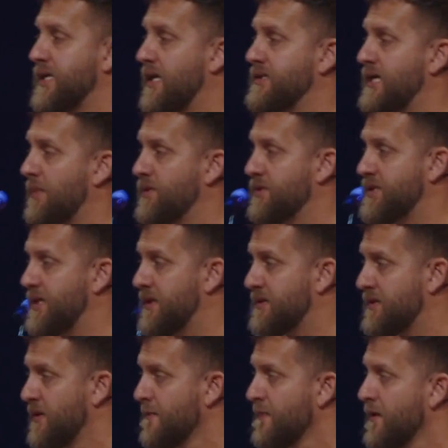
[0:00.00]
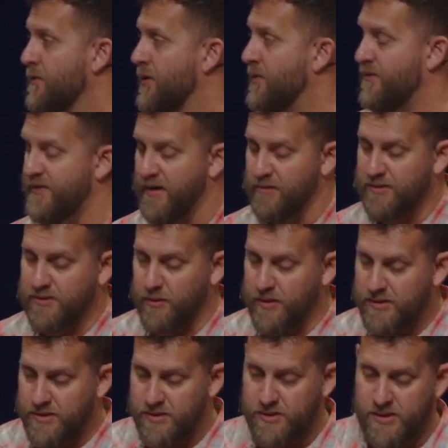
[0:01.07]
chapter 6, one of my favorite
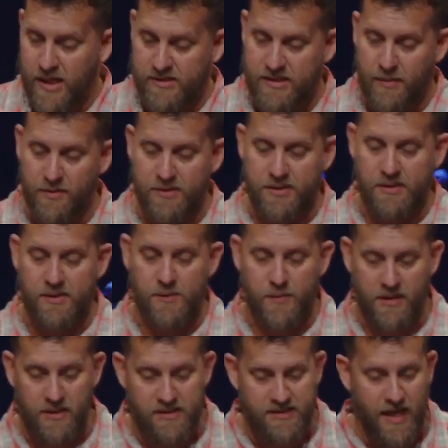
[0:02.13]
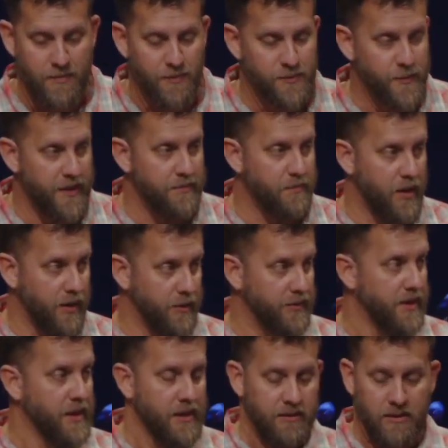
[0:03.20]
stories. John chapter 6 is when the disciples went and borrowed
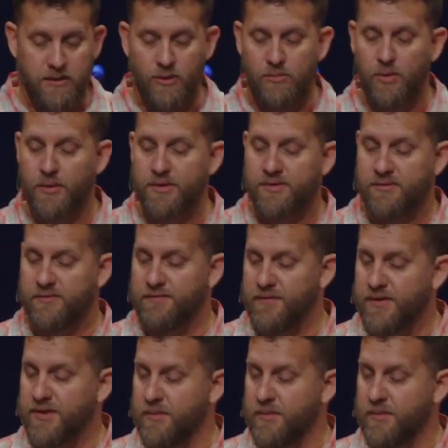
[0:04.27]
the little boy's fish and